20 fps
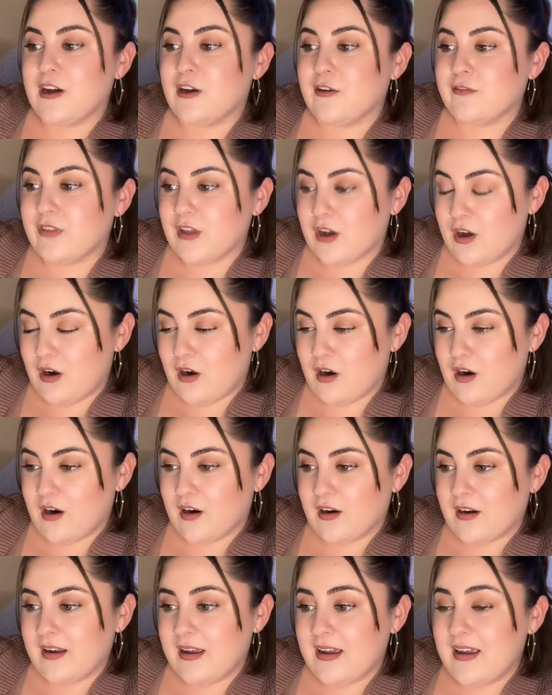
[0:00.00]
of the
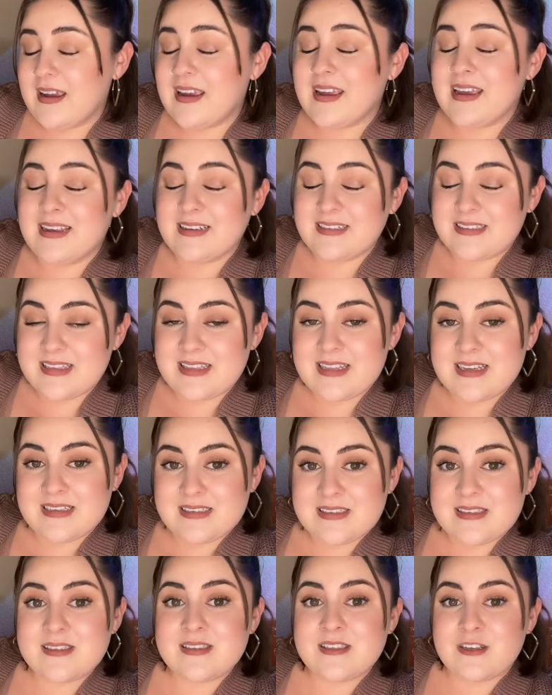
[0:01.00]
car. Is
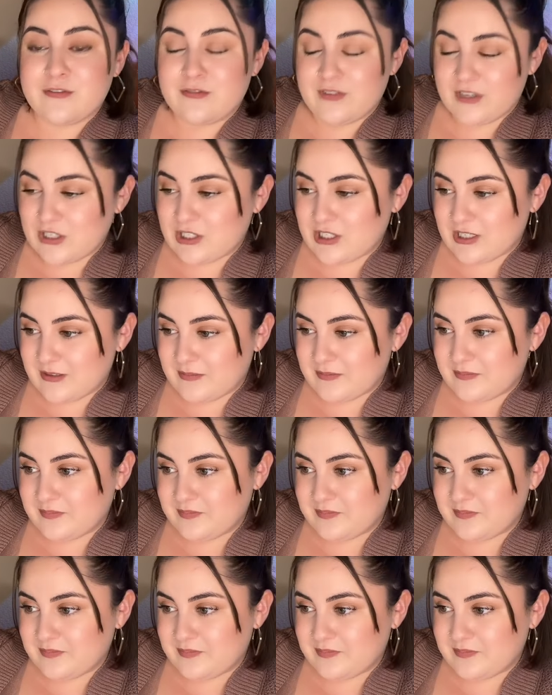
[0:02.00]
this sufficient?